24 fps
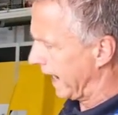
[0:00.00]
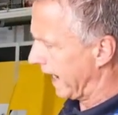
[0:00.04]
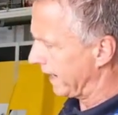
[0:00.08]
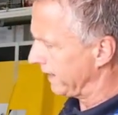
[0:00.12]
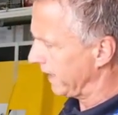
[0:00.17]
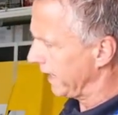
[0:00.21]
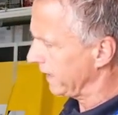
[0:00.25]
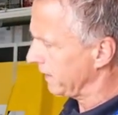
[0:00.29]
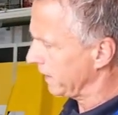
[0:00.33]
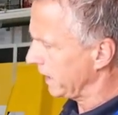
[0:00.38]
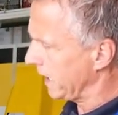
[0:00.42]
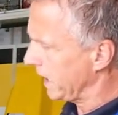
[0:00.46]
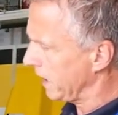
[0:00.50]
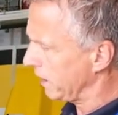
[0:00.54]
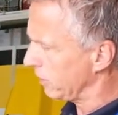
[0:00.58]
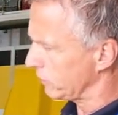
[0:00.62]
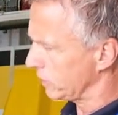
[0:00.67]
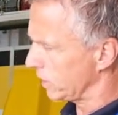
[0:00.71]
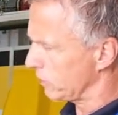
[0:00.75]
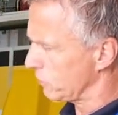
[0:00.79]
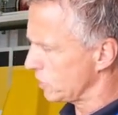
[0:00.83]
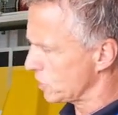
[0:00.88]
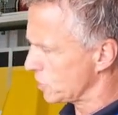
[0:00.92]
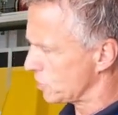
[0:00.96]
And then
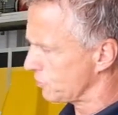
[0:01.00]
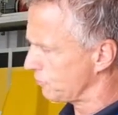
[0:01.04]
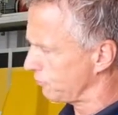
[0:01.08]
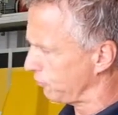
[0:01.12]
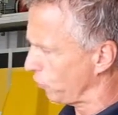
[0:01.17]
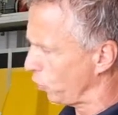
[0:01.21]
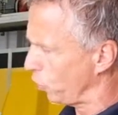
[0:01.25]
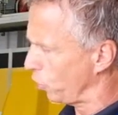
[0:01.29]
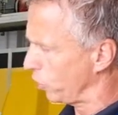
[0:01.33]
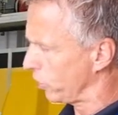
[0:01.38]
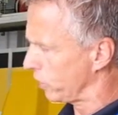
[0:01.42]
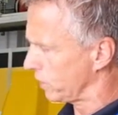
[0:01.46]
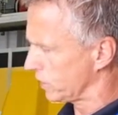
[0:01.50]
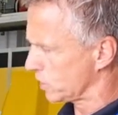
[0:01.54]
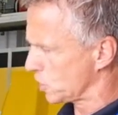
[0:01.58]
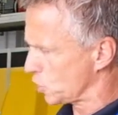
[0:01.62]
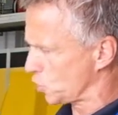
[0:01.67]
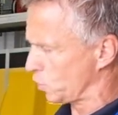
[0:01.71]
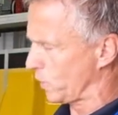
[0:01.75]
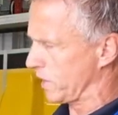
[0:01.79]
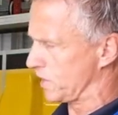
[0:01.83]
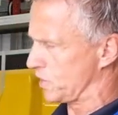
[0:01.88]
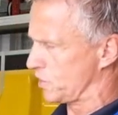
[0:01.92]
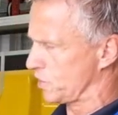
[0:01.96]
here there is 4
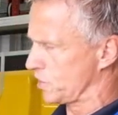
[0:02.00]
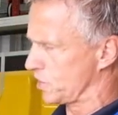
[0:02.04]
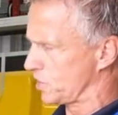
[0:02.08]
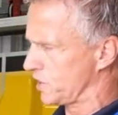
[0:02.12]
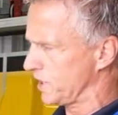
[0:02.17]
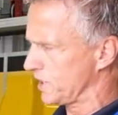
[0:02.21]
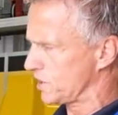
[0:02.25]
switches.